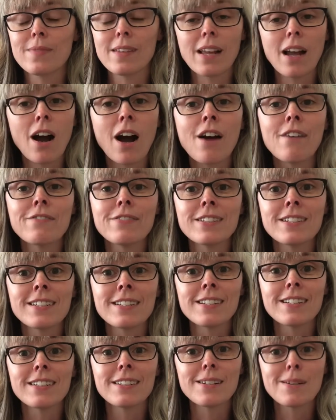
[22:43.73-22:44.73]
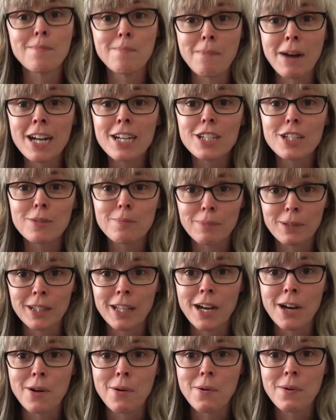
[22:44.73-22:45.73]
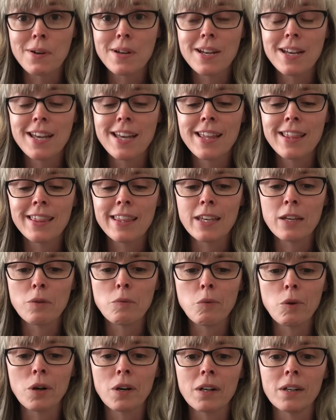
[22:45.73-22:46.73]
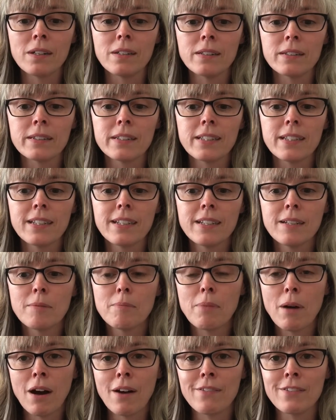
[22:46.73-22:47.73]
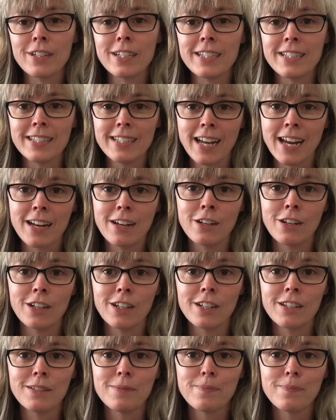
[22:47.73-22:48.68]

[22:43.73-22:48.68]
often much below the world poverty standard.